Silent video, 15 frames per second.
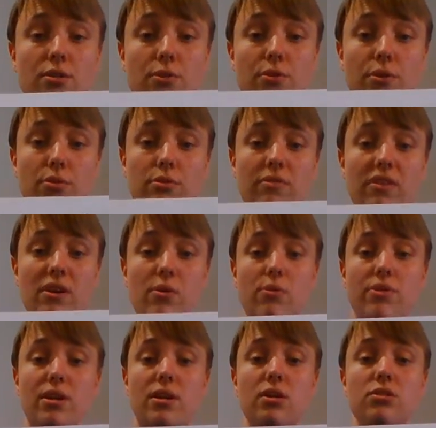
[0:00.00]
So those of
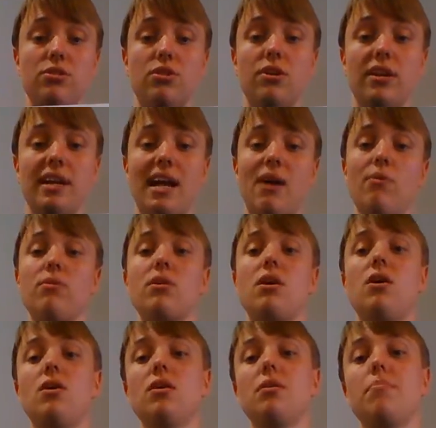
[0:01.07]
you that are starting out
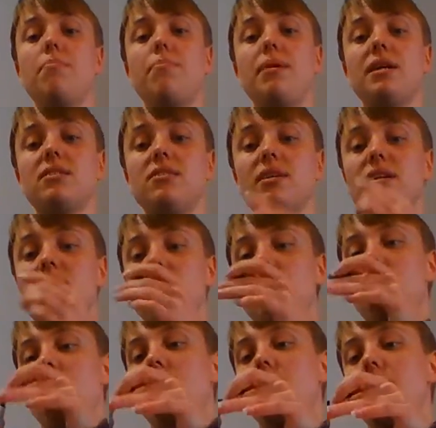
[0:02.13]
on basic
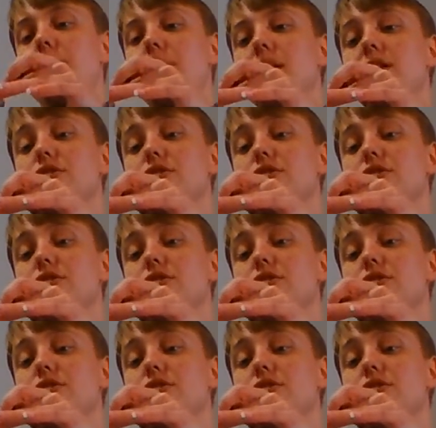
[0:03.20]
um,